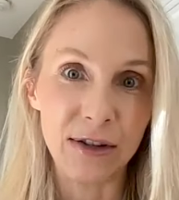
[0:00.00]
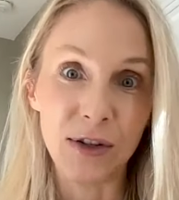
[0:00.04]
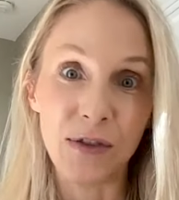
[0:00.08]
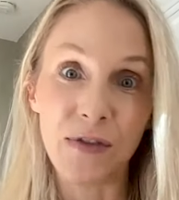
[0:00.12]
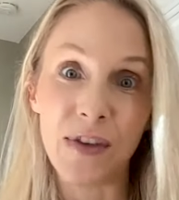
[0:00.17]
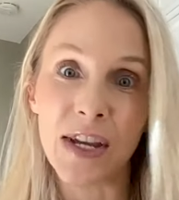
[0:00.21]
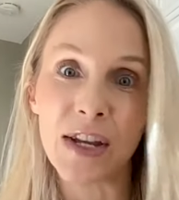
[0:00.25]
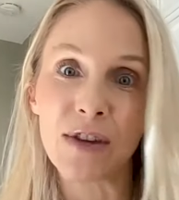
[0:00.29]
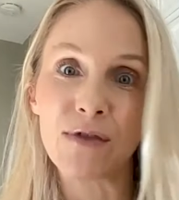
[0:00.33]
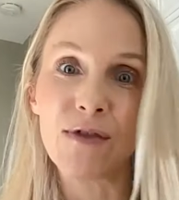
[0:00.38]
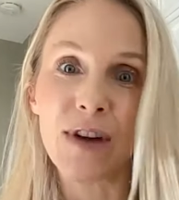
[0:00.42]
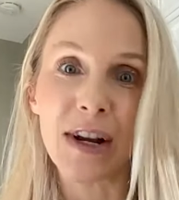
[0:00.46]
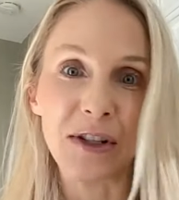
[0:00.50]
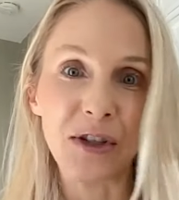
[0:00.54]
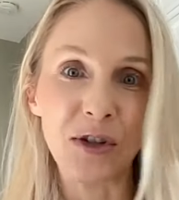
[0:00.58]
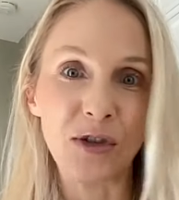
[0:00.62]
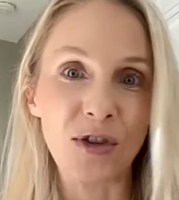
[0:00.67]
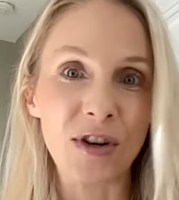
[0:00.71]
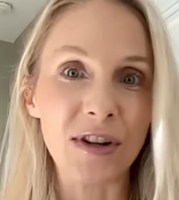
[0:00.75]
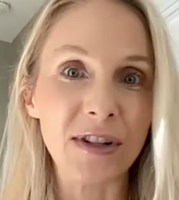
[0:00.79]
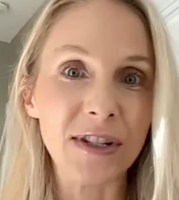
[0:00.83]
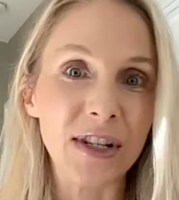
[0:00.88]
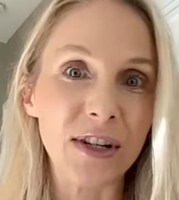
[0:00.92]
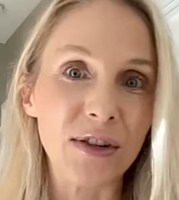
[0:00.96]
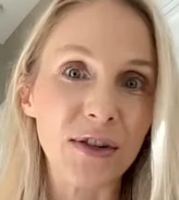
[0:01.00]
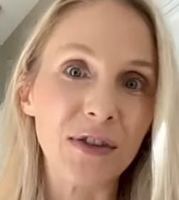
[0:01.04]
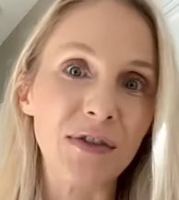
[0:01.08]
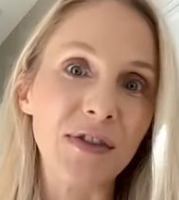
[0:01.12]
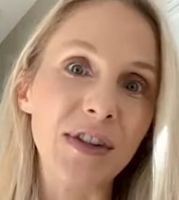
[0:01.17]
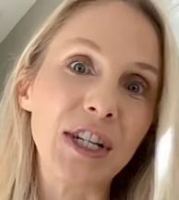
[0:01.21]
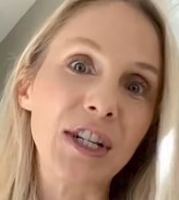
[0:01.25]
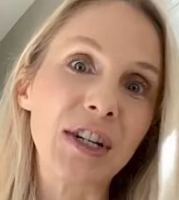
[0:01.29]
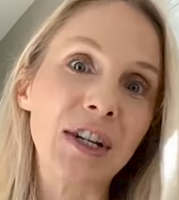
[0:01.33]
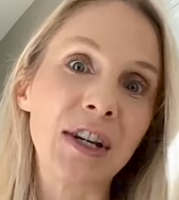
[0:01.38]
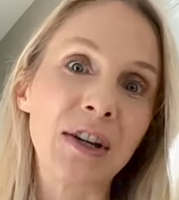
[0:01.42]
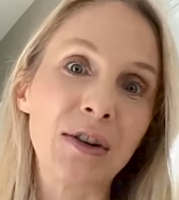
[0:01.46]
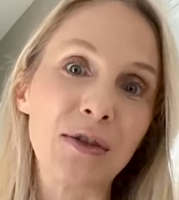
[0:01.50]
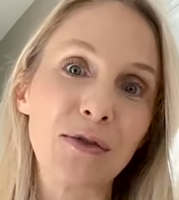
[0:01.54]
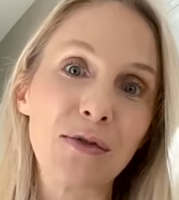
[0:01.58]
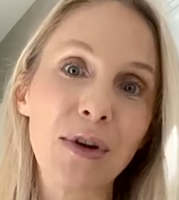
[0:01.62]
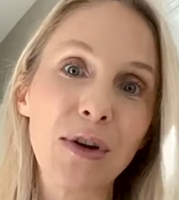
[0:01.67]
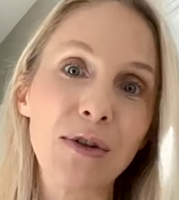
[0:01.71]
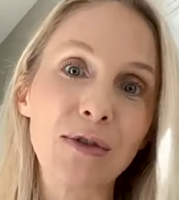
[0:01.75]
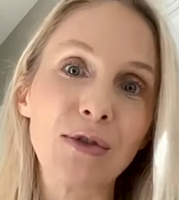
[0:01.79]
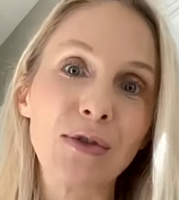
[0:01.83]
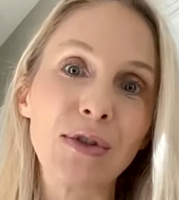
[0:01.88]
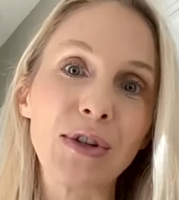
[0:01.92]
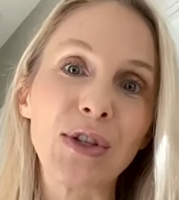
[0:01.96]
There's vegan restaurants, vegan
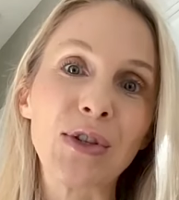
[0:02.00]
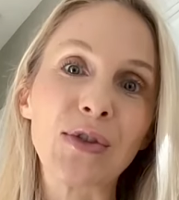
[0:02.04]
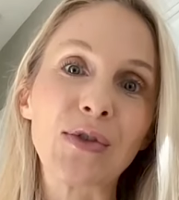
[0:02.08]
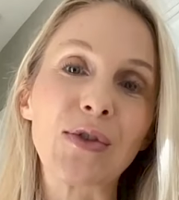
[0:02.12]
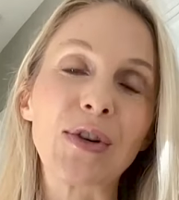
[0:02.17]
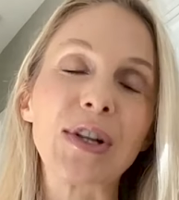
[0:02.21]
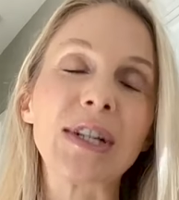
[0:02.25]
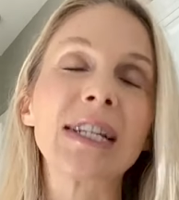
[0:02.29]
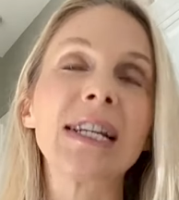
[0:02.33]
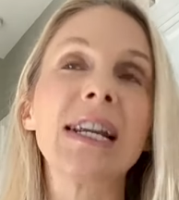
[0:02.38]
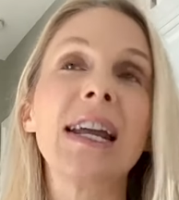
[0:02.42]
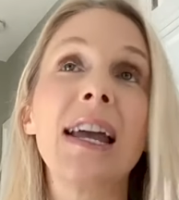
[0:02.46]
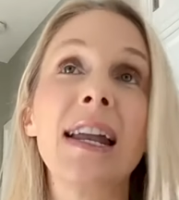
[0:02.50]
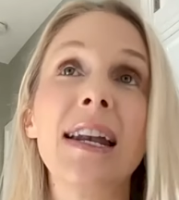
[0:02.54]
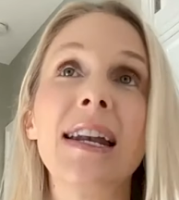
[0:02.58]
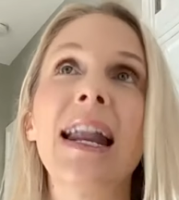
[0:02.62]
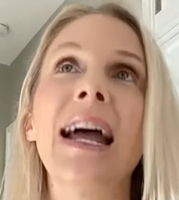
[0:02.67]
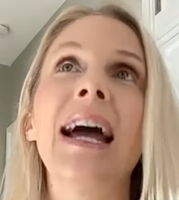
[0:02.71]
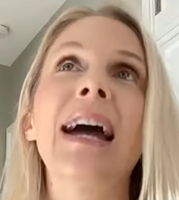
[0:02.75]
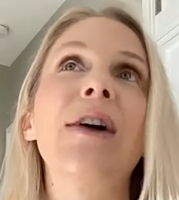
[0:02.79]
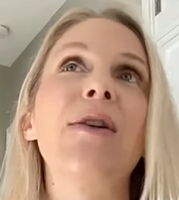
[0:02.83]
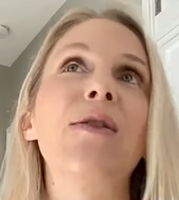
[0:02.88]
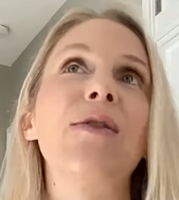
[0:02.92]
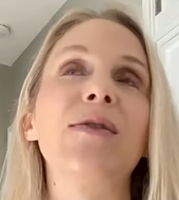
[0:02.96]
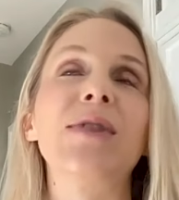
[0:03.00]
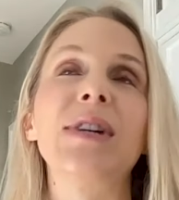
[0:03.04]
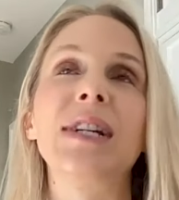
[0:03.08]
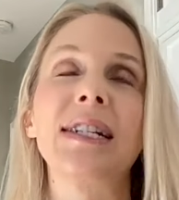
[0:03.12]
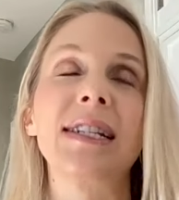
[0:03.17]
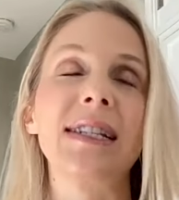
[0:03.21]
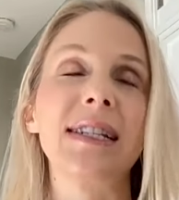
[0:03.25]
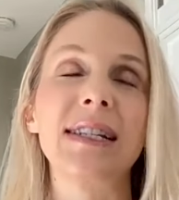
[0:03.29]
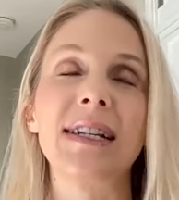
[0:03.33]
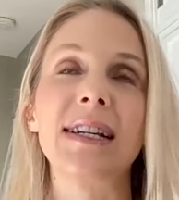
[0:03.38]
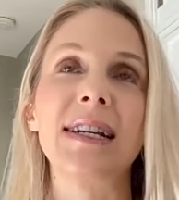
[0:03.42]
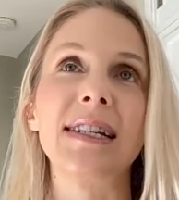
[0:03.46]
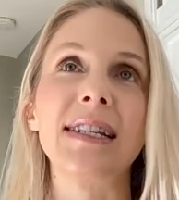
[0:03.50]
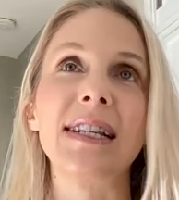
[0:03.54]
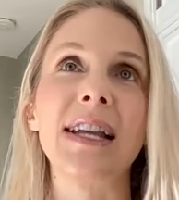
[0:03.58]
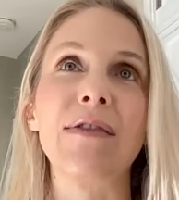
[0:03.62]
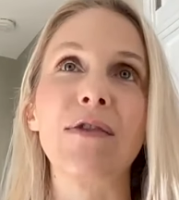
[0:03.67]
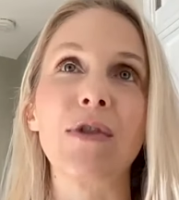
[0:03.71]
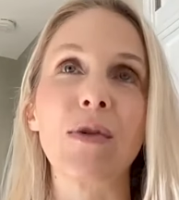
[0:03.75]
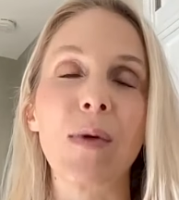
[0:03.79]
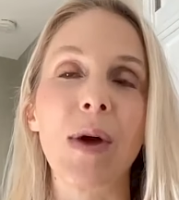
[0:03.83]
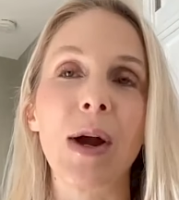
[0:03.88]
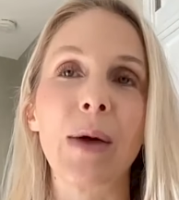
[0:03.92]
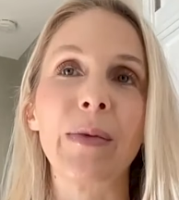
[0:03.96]
grocery stores, and now it's it's
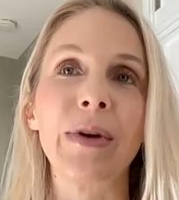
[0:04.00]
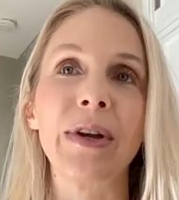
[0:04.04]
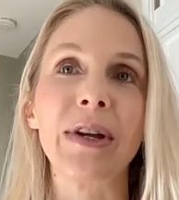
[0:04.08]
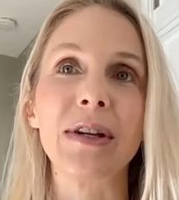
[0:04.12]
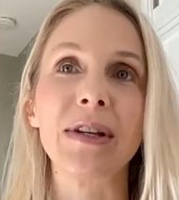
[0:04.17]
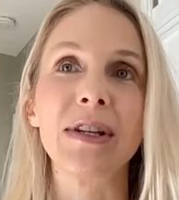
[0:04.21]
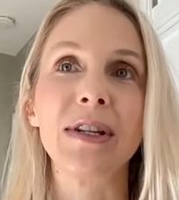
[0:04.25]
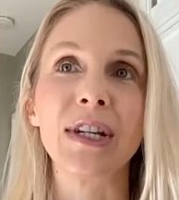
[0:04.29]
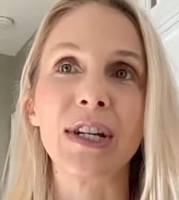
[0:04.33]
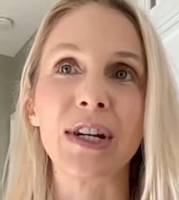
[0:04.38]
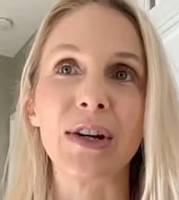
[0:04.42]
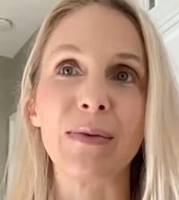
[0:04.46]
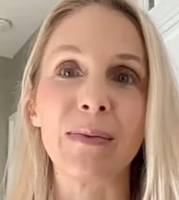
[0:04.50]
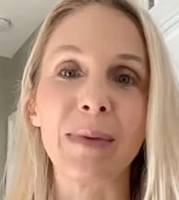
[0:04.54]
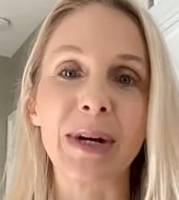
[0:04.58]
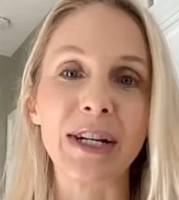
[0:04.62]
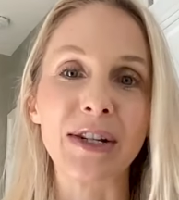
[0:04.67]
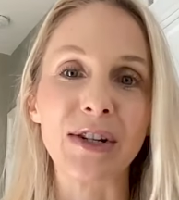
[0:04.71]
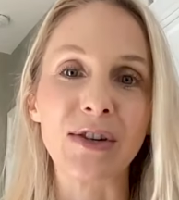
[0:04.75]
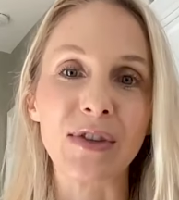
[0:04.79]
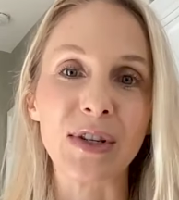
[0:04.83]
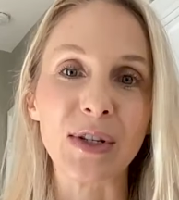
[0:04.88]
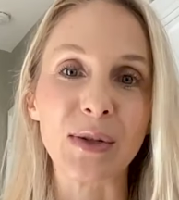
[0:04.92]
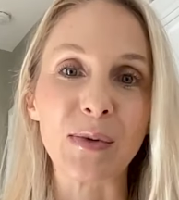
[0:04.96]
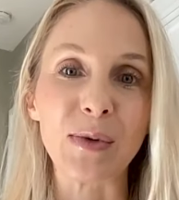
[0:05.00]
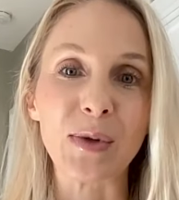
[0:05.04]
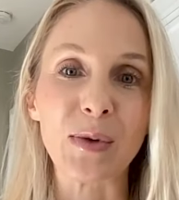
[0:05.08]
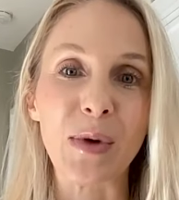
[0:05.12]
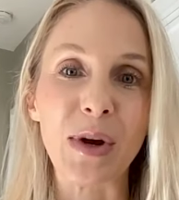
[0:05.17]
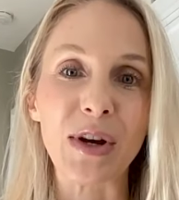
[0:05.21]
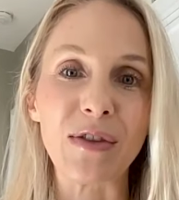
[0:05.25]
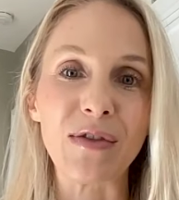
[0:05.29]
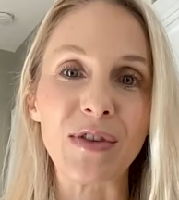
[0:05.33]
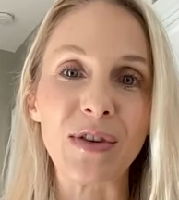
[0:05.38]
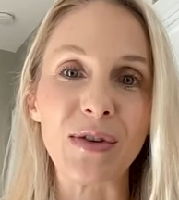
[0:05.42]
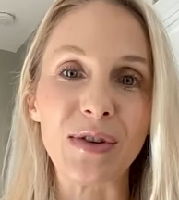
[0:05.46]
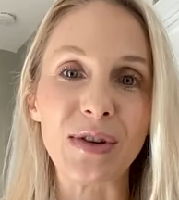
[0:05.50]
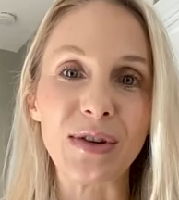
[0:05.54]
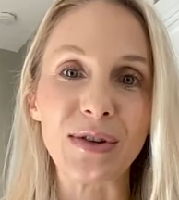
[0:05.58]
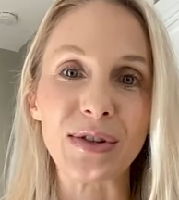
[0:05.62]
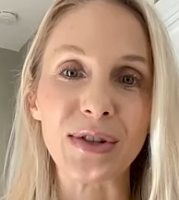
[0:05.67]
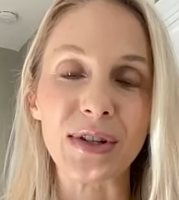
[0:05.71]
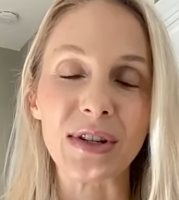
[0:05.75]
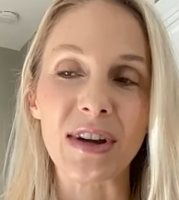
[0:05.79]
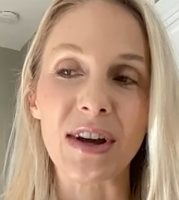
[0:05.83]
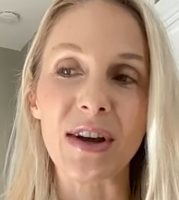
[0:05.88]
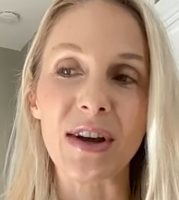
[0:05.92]
everywhere. But you know, mind you, this was quite a few years